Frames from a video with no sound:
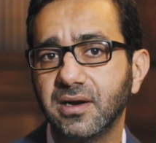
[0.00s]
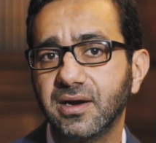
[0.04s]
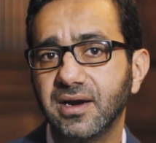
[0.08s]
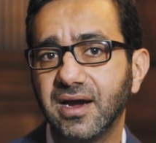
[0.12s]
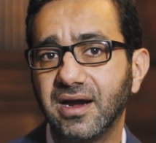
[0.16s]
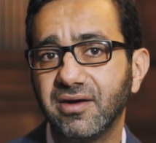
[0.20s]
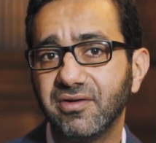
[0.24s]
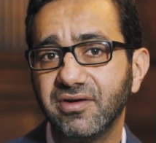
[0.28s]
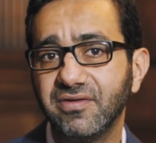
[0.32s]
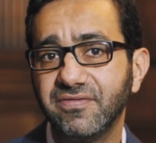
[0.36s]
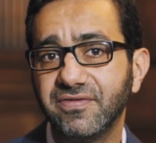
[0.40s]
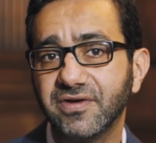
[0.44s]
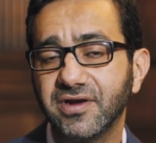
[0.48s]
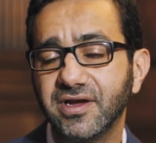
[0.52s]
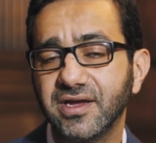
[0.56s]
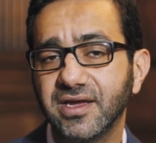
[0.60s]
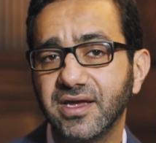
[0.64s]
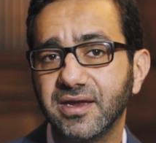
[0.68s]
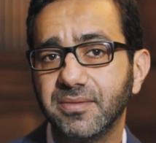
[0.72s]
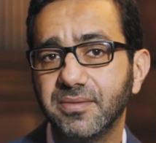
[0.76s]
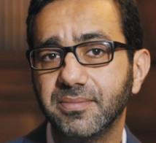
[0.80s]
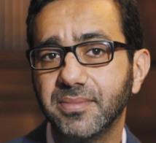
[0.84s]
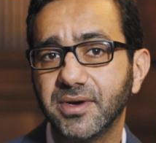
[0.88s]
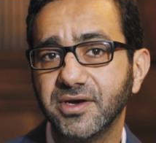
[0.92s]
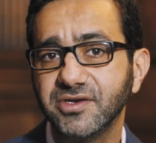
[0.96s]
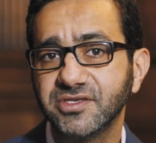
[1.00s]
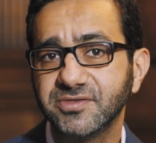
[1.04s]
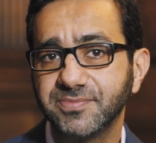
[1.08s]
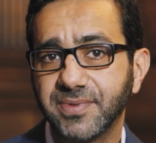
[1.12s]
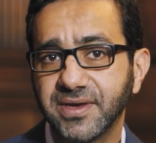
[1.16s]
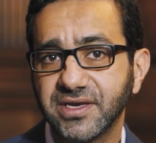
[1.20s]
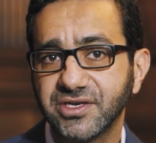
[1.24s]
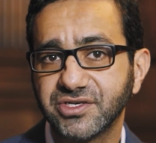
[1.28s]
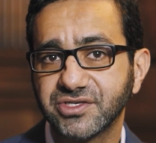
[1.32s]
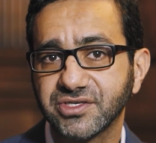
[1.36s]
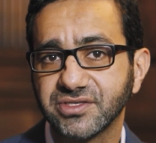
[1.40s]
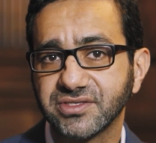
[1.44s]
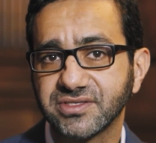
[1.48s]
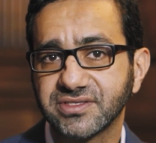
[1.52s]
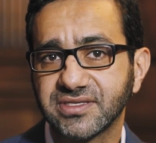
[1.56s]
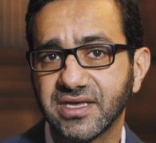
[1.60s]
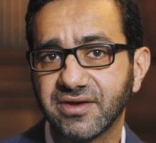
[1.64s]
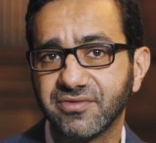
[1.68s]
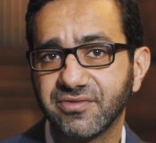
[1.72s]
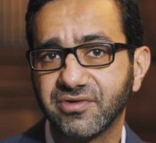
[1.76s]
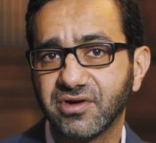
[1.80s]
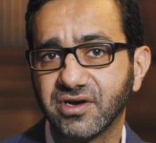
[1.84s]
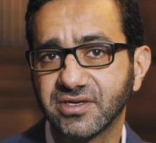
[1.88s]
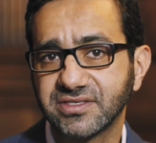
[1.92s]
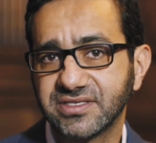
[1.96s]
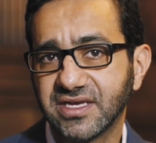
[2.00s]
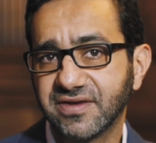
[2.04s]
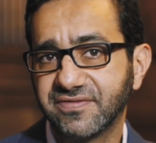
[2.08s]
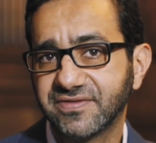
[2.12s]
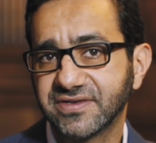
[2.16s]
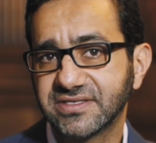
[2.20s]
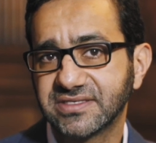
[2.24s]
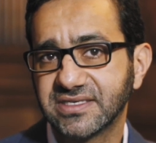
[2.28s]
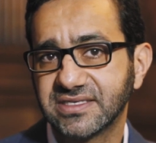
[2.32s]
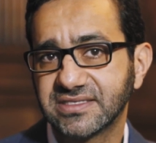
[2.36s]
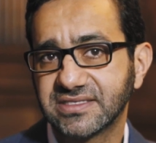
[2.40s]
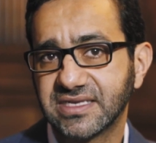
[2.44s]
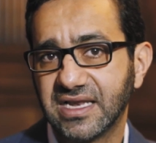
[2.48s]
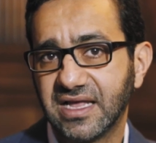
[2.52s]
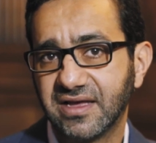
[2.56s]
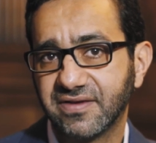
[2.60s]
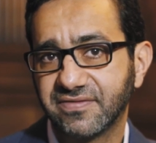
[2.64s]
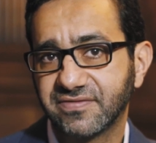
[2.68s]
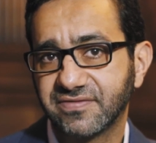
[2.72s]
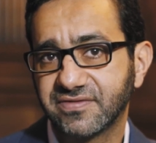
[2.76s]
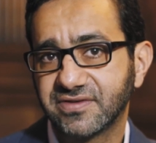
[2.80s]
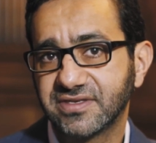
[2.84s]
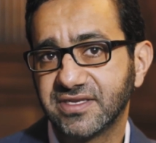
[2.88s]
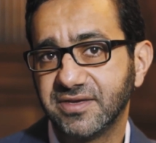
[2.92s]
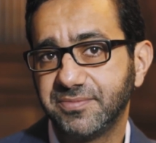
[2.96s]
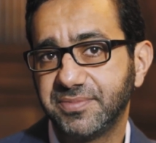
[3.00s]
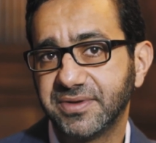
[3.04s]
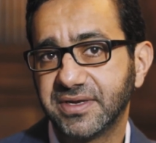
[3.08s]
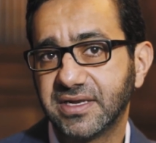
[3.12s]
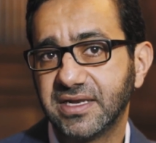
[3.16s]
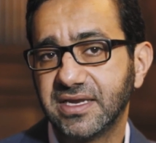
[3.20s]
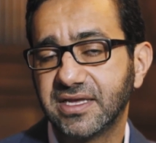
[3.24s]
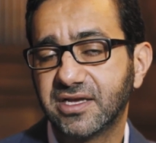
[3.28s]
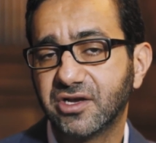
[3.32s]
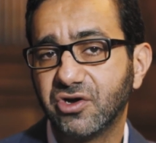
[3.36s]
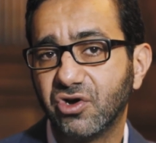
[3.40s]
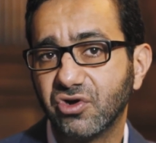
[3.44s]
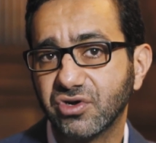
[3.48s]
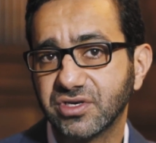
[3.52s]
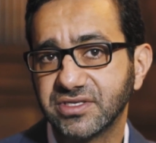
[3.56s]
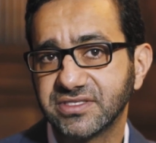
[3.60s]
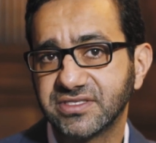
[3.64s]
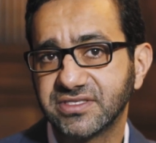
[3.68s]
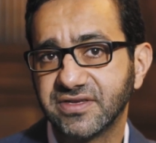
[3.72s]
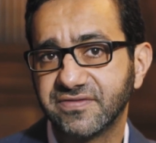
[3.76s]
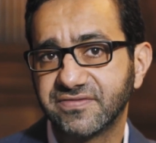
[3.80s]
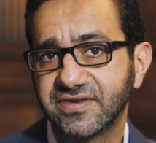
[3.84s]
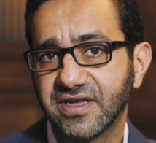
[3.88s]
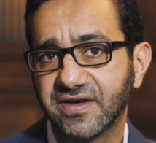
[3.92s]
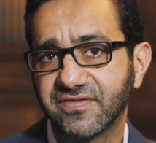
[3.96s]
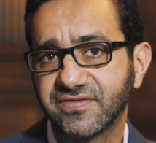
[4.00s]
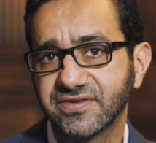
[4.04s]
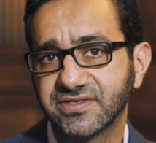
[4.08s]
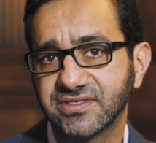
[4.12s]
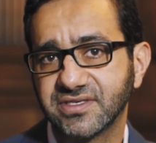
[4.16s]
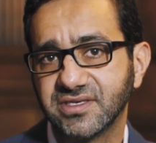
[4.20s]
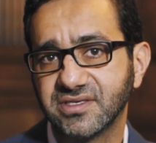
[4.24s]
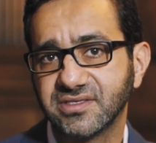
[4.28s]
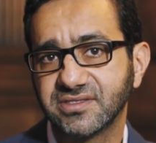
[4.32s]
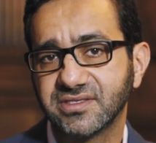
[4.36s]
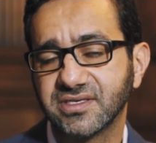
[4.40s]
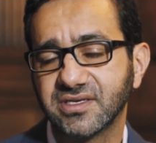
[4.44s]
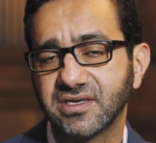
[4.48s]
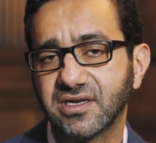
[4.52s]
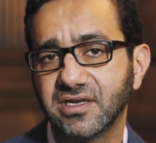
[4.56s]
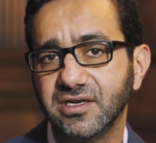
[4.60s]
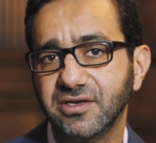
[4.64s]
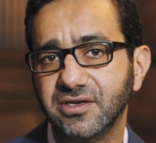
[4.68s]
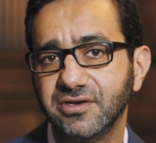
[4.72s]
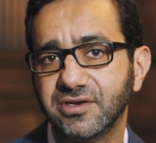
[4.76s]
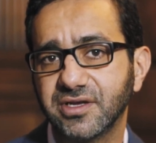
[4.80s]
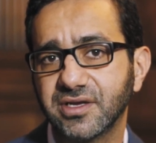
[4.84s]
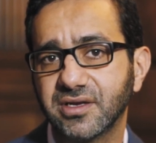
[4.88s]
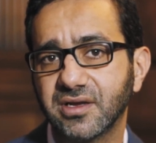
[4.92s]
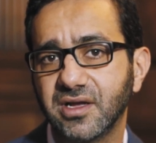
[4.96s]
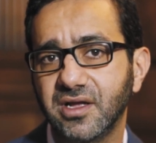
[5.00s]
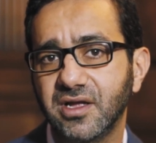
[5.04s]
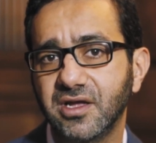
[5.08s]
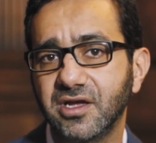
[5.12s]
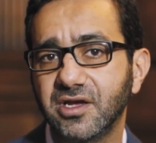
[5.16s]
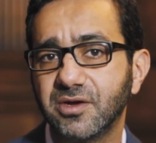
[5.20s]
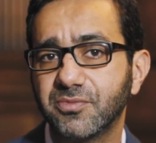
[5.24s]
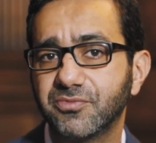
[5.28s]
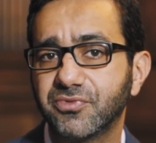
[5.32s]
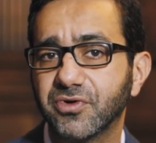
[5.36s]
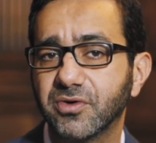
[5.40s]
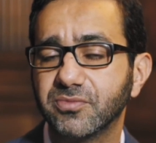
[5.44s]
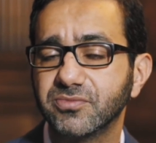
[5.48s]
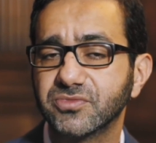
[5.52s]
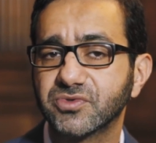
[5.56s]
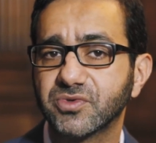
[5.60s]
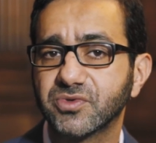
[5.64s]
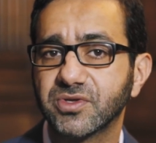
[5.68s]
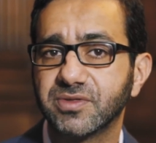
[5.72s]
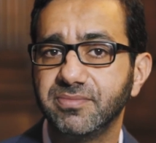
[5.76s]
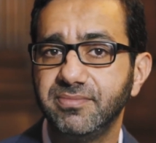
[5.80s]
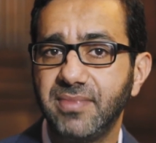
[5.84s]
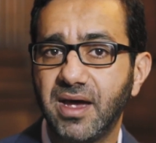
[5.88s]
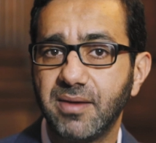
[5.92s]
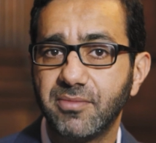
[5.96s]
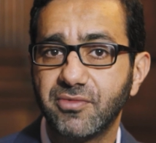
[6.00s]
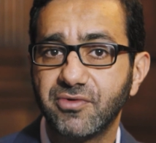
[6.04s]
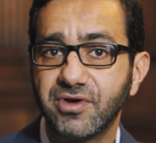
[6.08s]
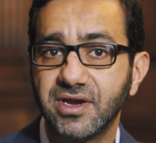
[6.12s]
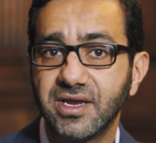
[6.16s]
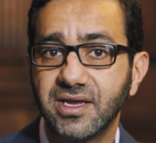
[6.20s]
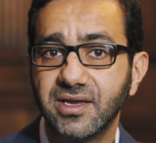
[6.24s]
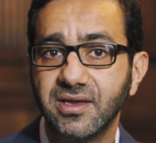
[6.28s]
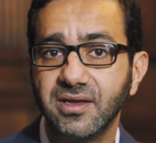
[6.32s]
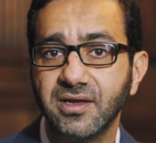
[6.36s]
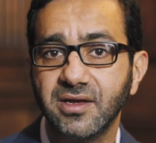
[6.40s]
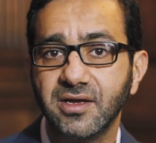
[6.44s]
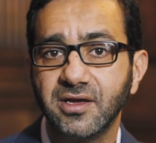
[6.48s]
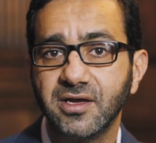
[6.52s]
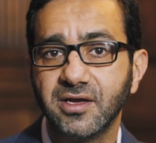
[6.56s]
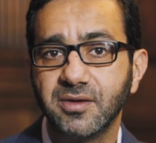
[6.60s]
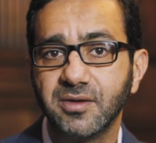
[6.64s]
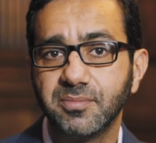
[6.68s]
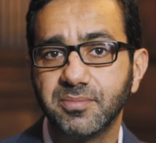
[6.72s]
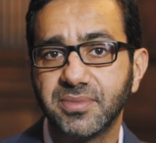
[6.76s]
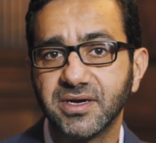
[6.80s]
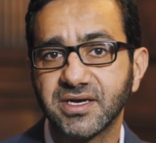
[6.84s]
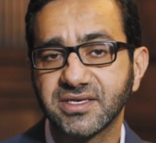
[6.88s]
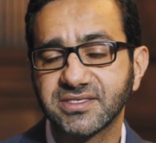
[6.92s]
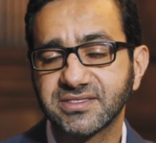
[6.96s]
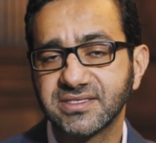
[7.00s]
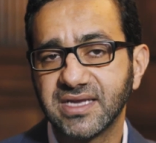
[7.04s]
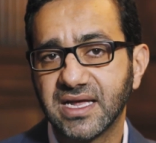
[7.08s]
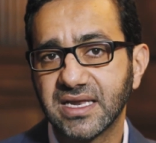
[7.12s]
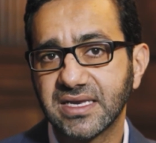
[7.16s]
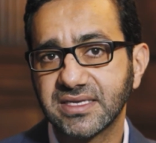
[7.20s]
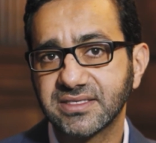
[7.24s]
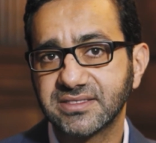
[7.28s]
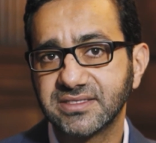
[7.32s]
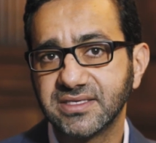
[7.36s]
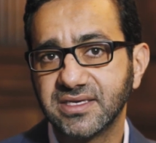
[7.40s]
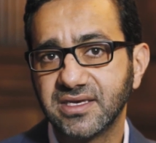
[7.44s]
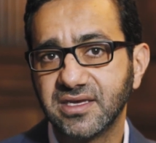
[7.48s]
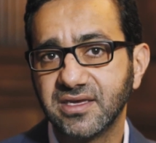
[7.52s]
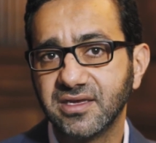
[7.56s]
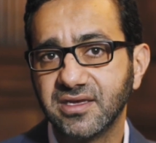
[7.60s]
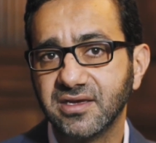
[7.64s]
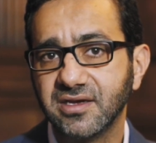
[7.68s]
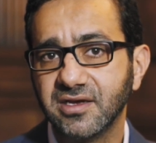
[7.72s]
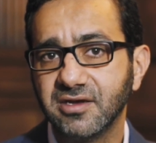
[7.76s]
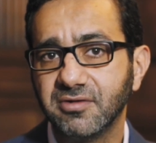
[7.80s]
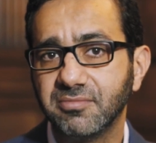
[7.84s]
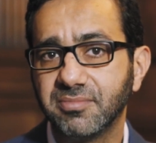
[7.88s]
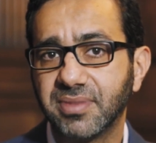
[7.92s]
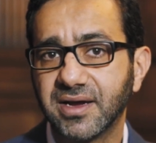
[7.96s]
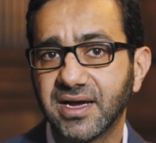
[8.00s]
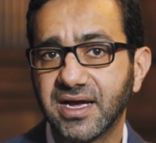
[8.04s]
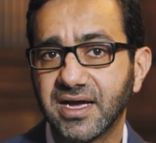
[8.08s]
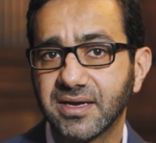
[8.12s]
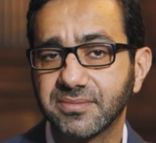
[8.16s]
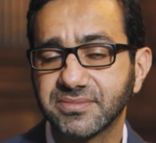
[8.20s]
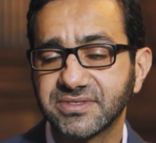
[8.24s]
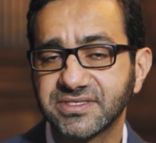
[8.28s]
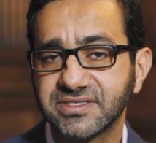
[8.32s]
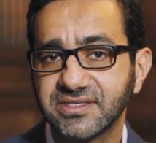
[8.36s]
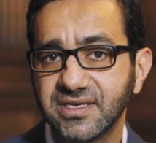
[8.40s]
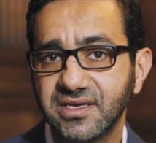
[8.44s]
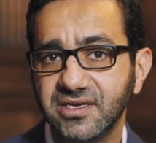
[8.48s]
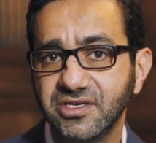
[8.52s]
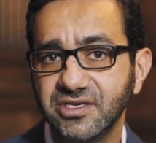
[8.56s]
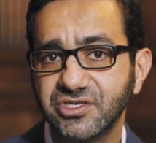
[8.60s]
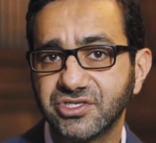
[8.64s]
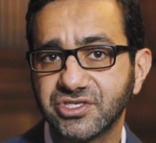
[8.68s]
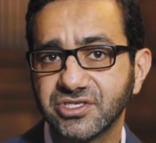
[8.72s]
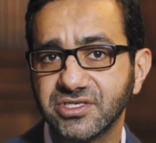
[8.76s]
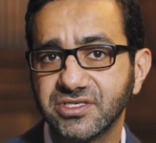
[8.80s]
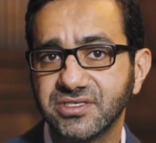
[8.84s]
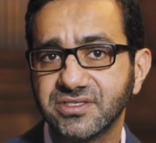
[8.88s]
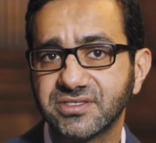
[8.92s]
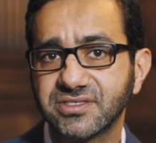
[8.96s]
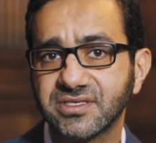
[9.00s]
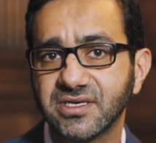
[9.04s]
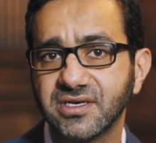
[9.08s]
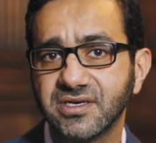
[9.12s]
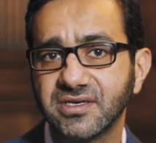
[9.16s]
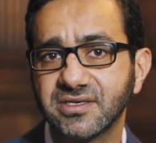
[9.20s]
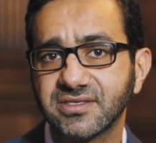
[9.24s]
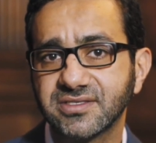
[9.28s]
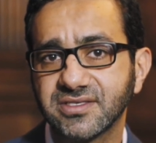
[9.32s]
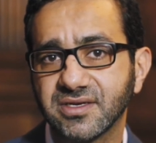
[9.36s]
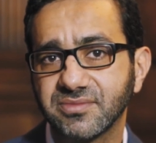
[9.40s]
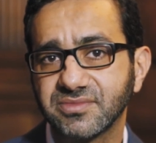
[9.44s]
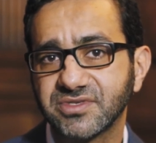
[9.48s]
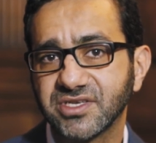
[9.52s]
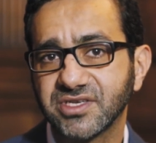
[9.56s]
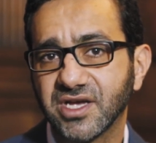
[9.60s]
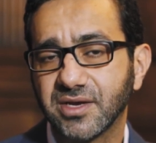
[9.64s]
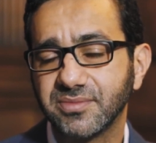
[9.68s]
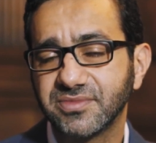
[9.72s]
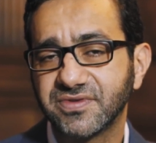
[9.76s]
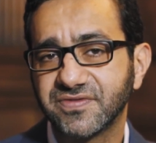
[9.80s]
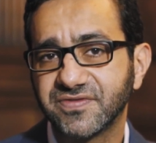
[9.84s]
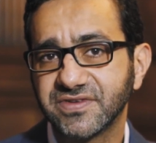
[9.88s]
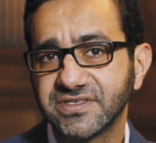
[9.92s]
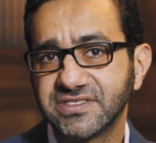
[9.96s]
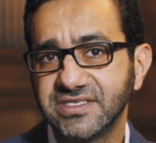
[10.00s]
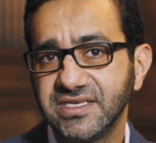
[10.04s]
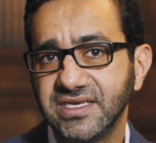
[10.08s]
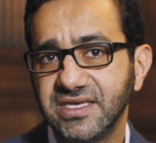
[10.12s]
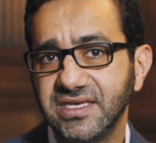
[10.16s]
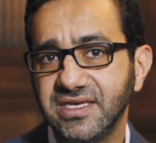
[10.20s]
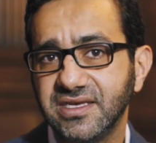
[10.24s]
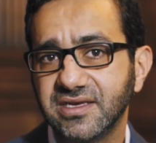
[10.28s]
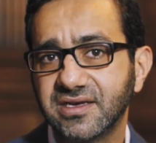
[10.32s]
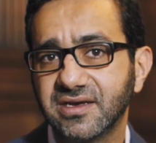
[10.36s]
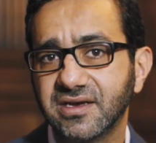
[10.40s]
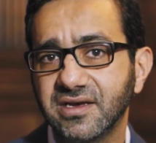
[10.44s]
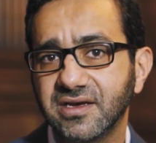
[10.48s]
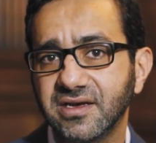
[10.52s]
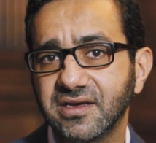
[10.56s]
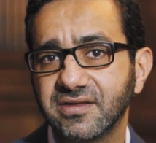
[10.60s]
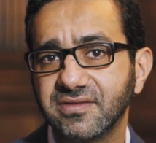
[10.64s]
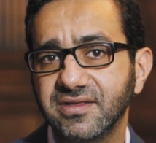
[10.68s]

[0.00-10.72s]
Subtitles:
However, in most patients, there are deficits left, typically cognitive deficits, including problems with memory, personality, perhaps seizures, sometimes fatigue.